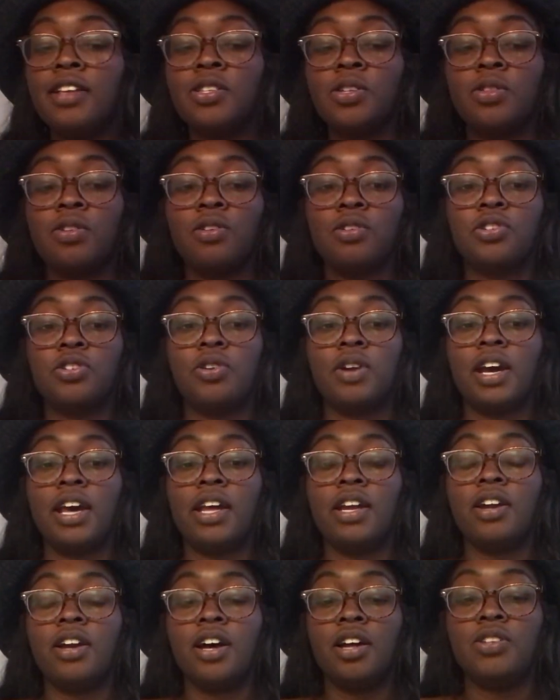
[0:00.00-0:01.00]
So they're
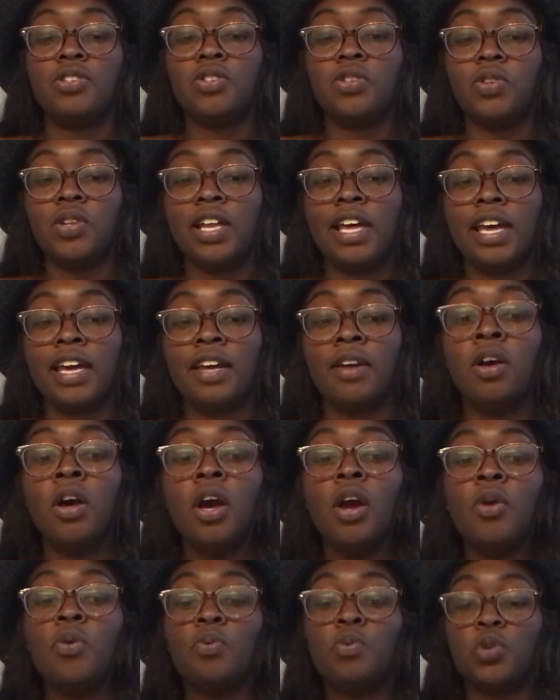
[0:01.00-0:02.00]
trying not to like
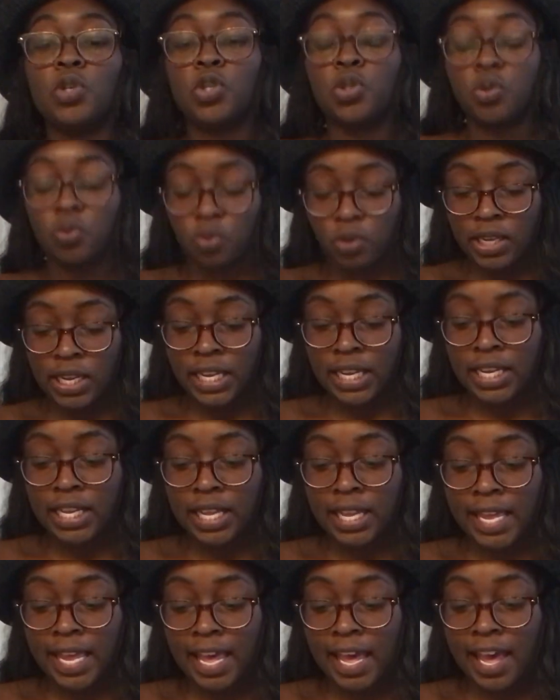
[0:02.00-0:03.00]
retreat
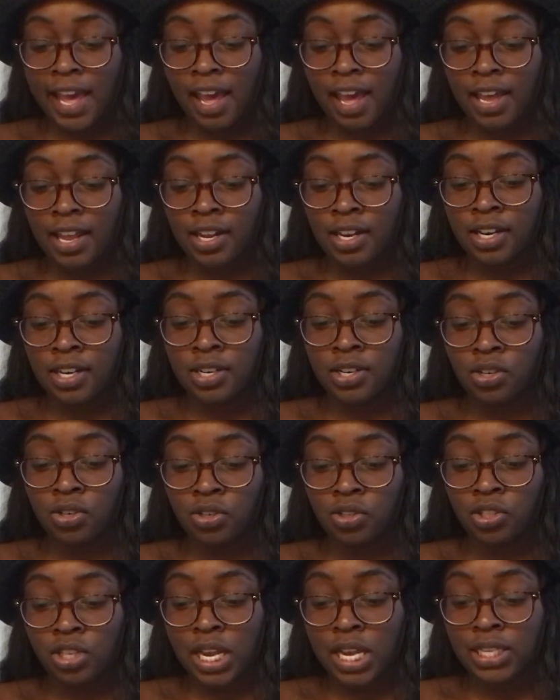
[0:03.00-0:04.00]
and
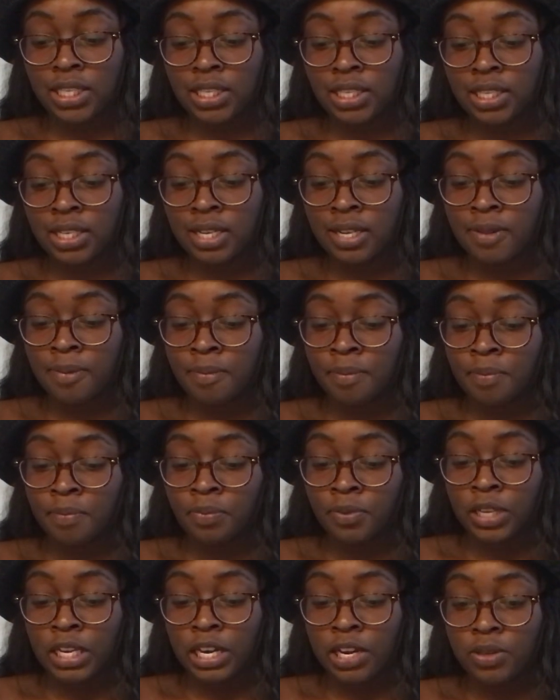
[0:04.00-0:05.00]
just,
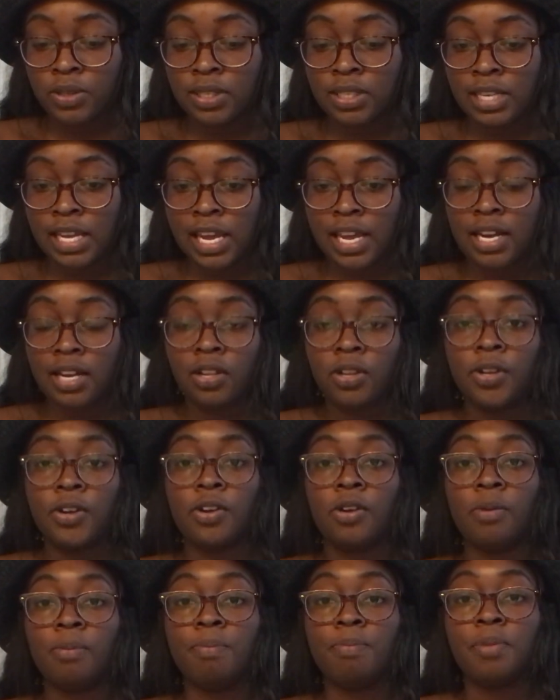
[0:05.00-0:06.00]
you know, stay in a
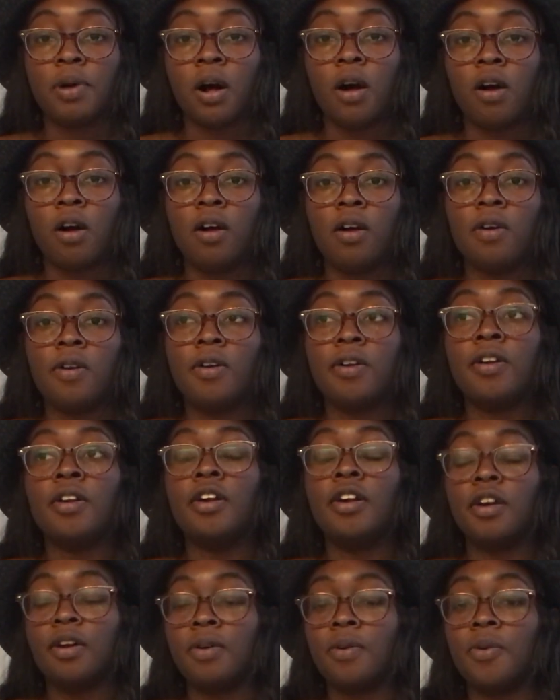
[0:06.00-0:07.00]
little ball
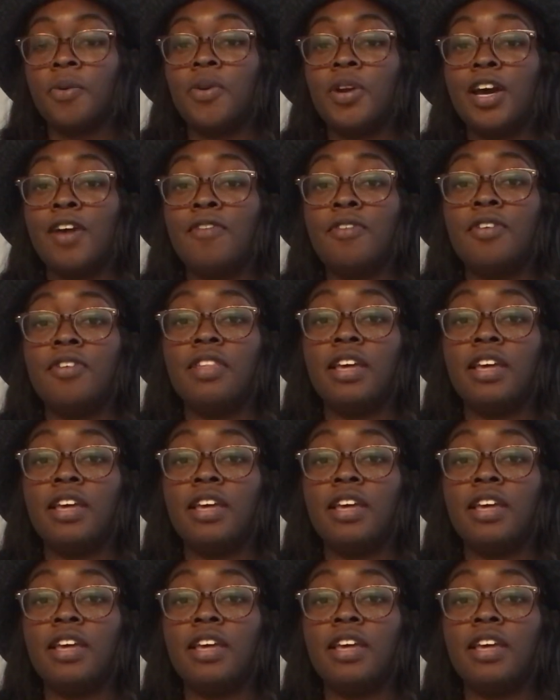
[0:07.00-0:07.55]
or whatever.